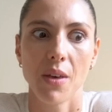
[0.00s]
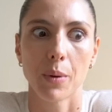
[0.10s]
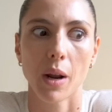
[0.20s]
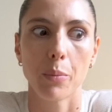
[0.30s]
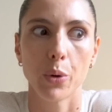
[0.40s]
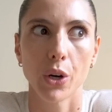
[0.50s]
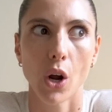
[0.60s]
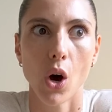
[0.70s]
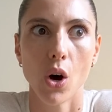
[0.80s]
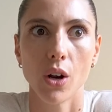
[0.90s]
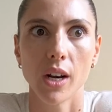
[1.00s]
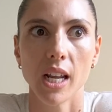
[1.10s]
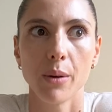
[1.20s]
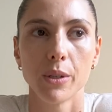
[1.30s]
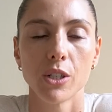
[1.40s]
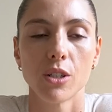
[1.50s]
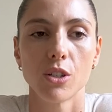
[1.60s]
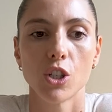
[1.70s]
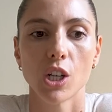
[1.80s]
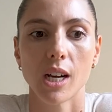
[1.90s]
then when I put it on, it was
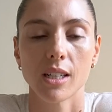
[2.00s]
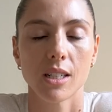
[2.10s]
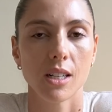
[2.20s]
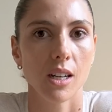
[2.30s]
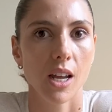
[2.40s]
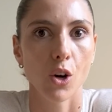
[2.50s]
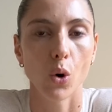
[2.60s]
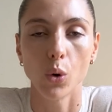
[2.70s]
just an